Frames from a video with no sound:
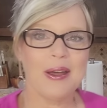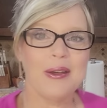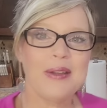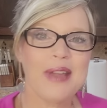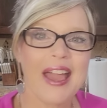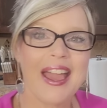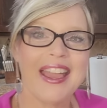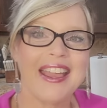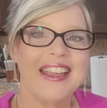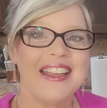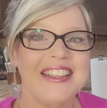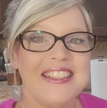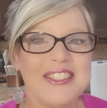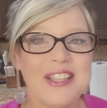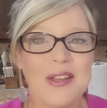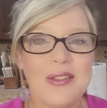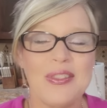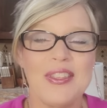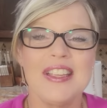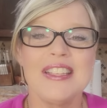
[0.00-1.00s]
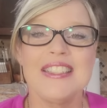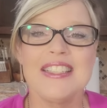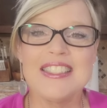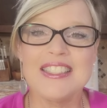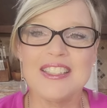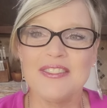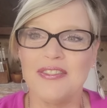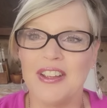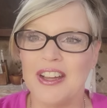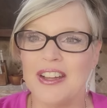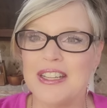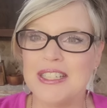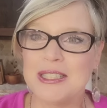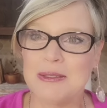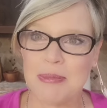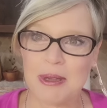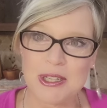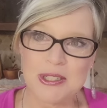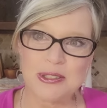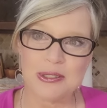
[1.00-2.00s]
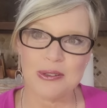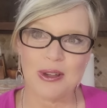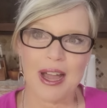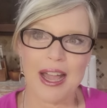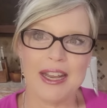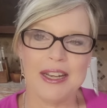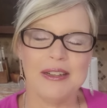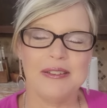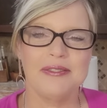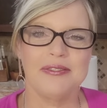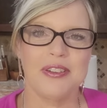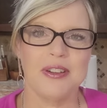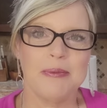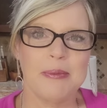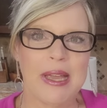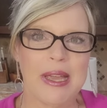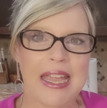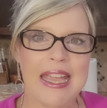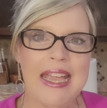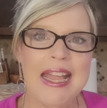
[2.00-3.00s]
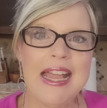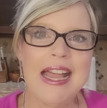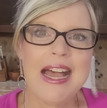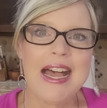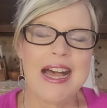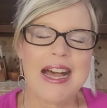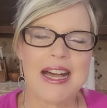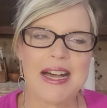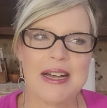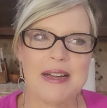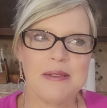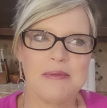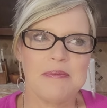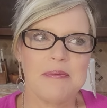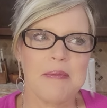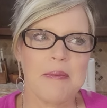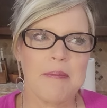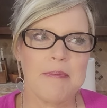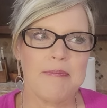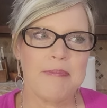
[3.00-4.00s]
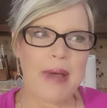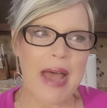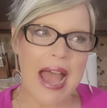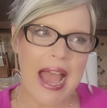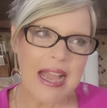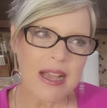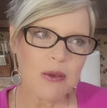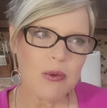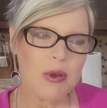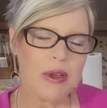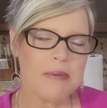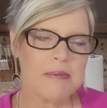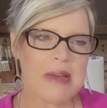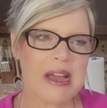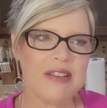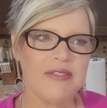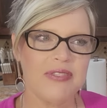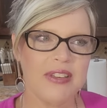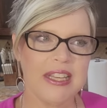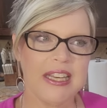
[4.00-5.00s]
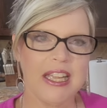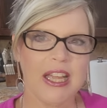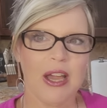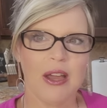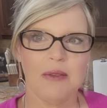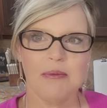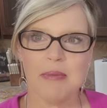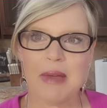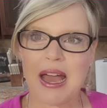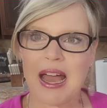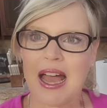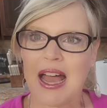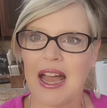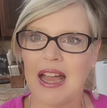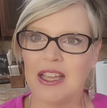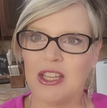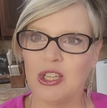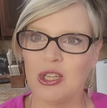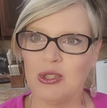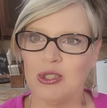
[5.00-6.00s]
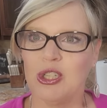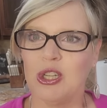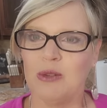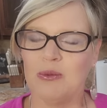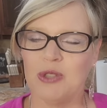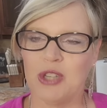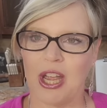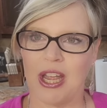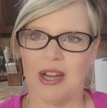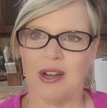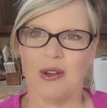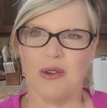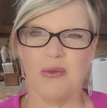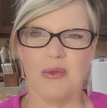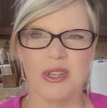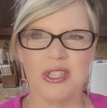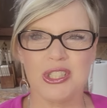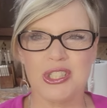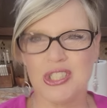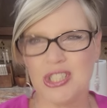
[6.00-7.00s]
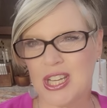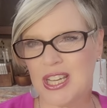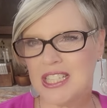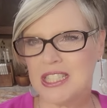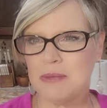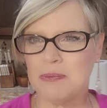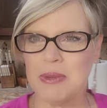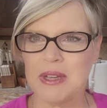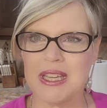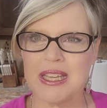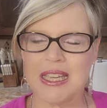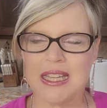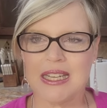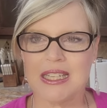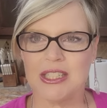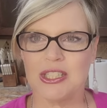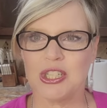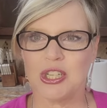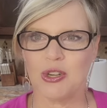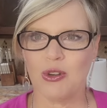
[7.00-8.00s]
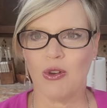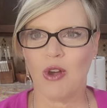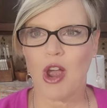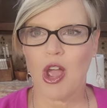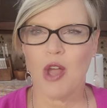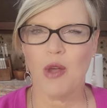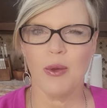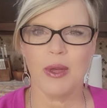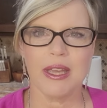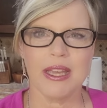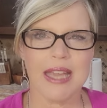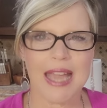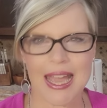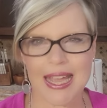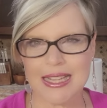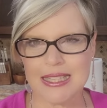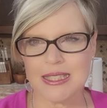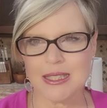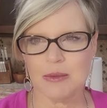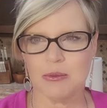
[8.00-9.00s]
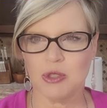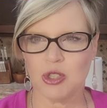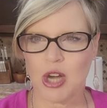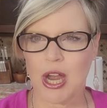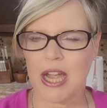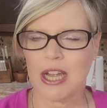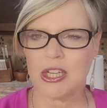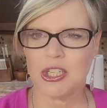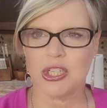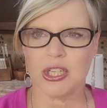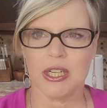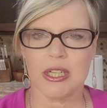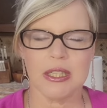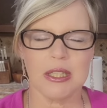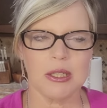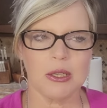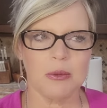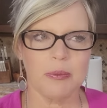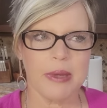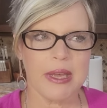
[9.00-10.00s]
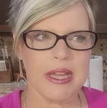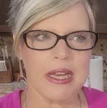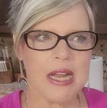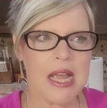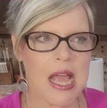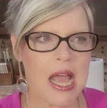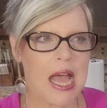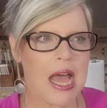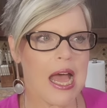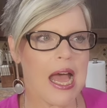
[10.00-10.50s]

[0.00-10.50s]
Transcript: Okay, so this is a very special item for me. Um, back when my video, my YouTube channel was just beginning to grow and gain some traction a little bit,